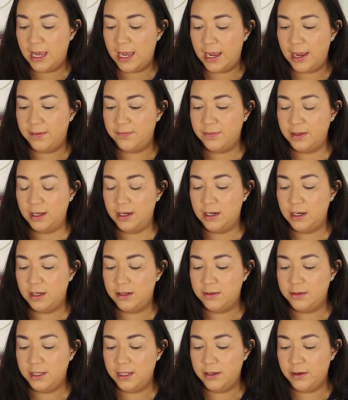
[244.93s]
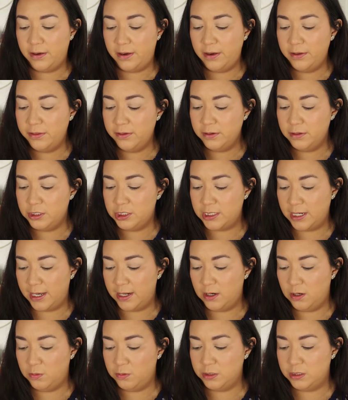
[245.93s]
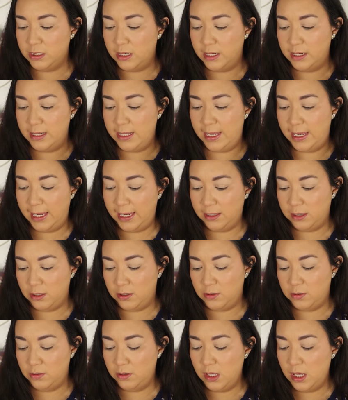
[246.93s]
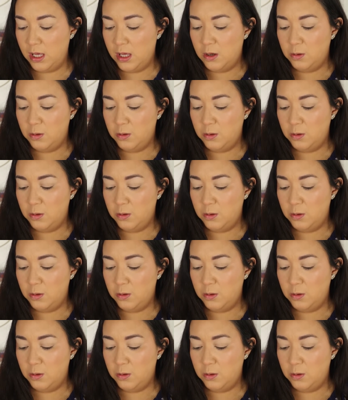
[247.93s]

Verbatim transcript: And then the other shadow was called Halo,